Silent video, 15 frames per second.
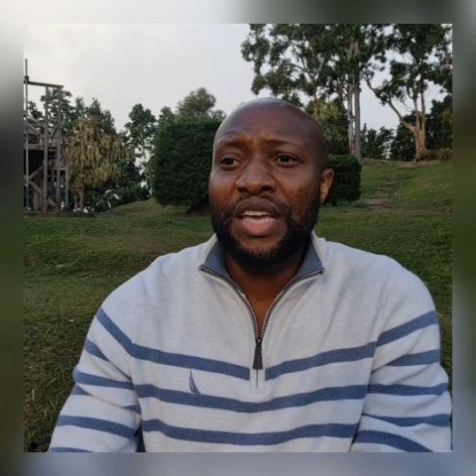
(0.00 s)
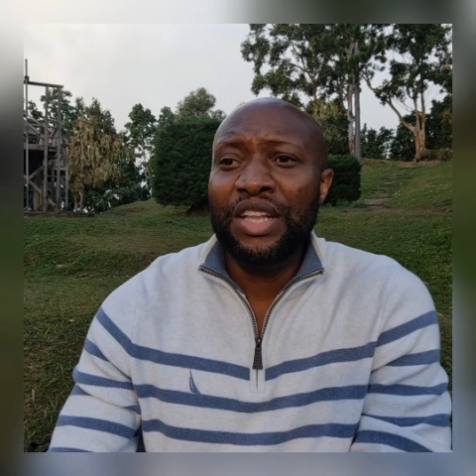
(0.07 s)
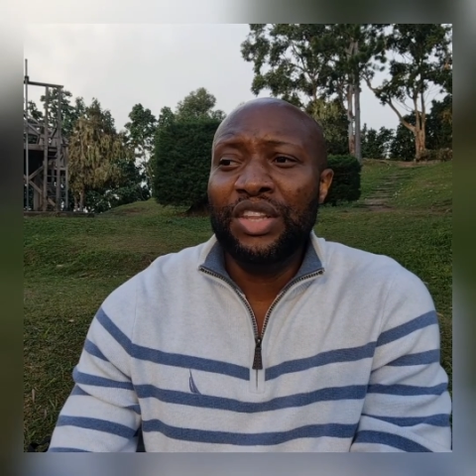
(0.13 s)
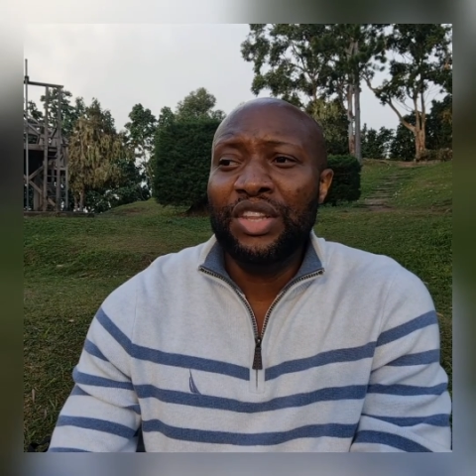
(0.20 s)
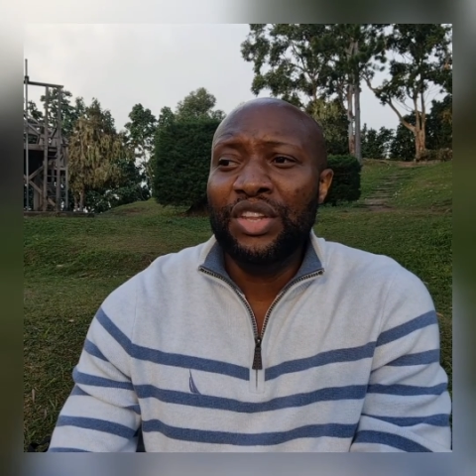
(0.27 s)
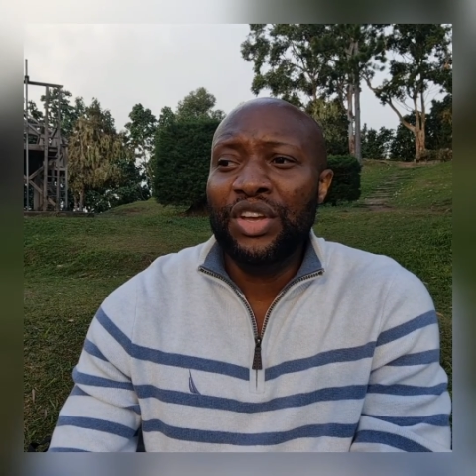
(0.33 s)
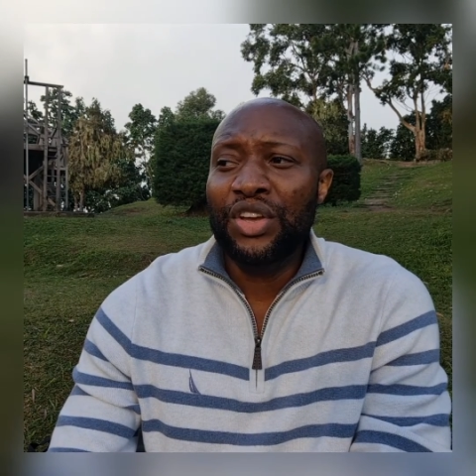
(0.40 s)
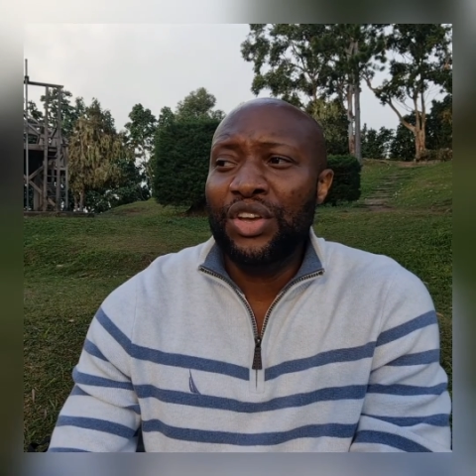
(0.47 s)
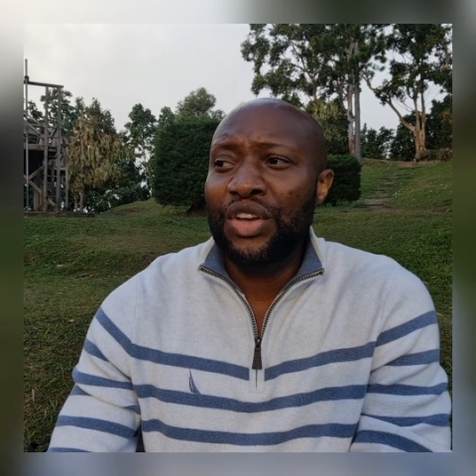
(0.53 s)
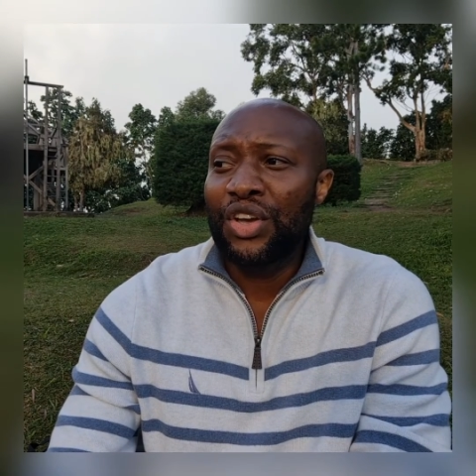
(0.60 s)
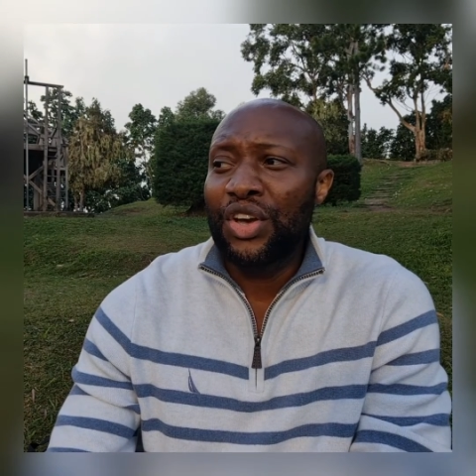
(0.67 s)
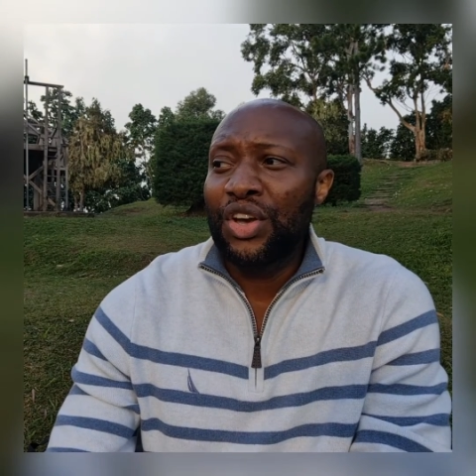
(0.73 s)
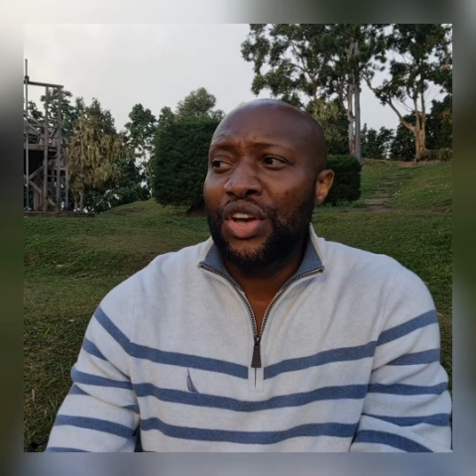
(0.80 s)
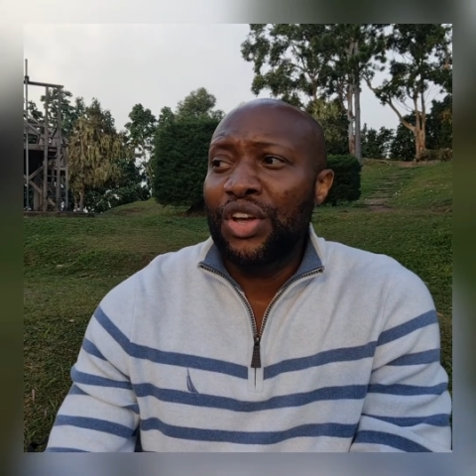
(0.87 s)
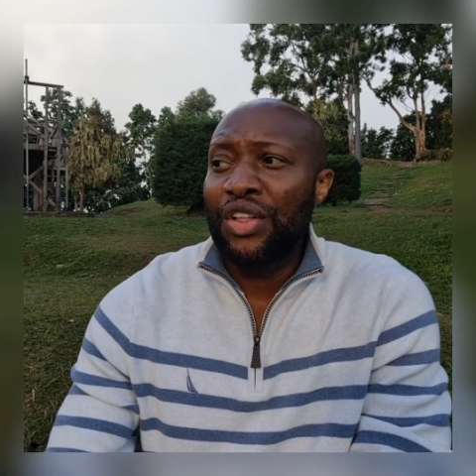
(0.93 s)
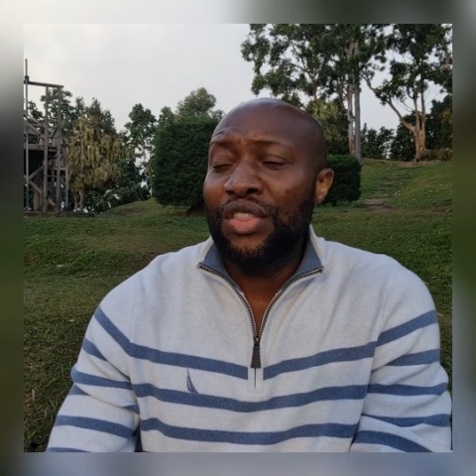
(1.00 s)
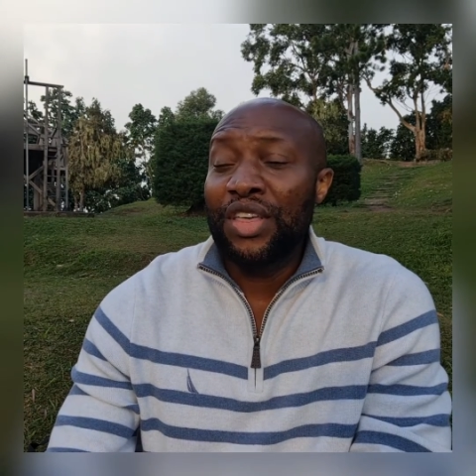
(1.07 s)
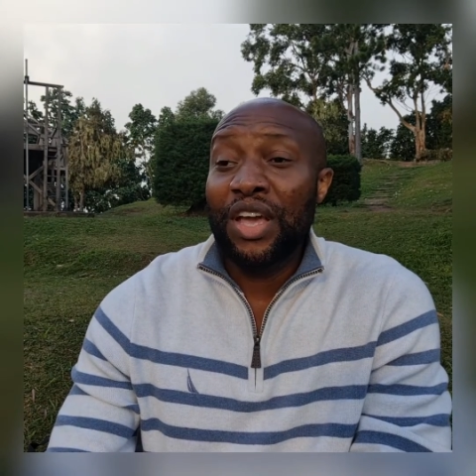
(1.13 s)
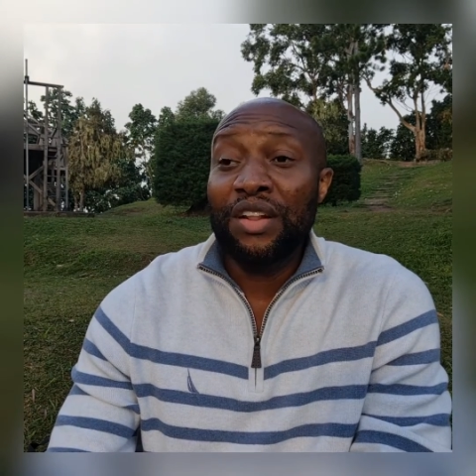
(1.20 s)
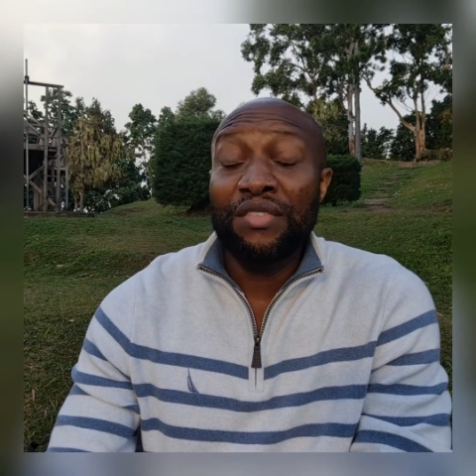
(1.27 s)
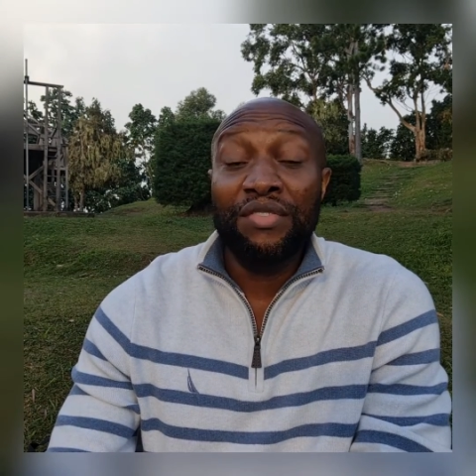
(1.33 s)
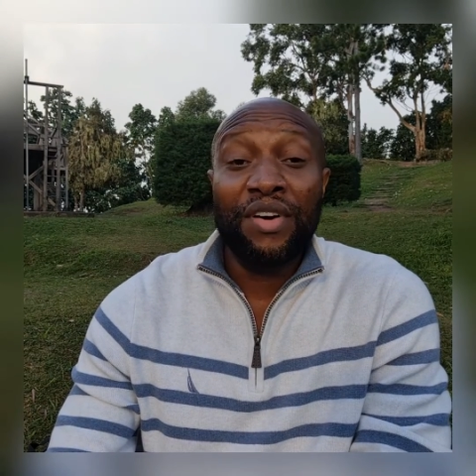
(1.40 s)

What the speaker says: in the